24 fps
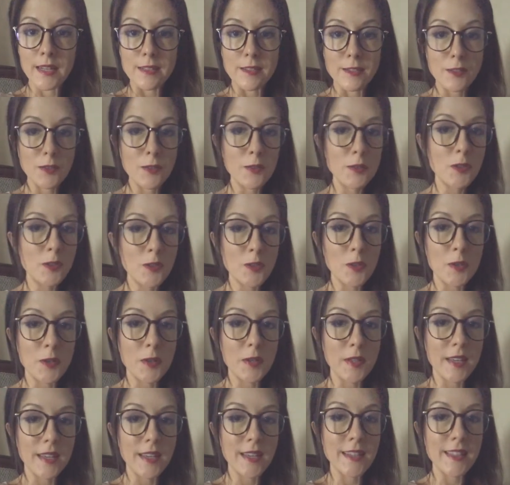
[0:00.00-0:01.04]
As soon as you
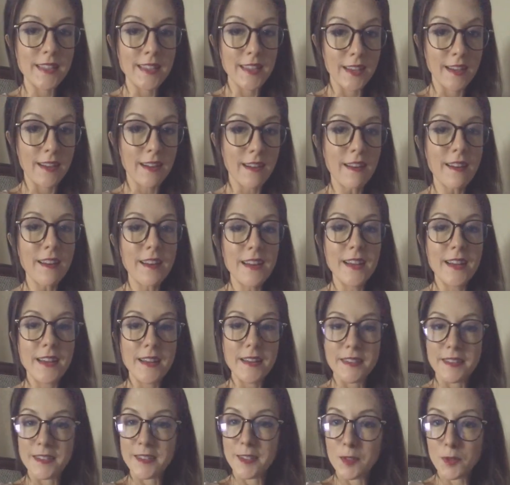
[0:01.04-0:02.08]
get there,
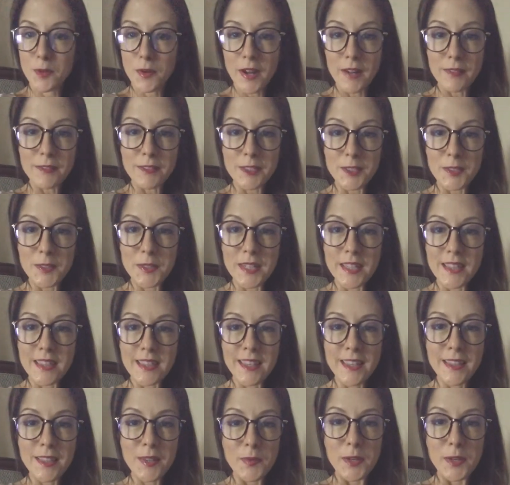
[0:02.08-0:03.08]
you don't have to do anything.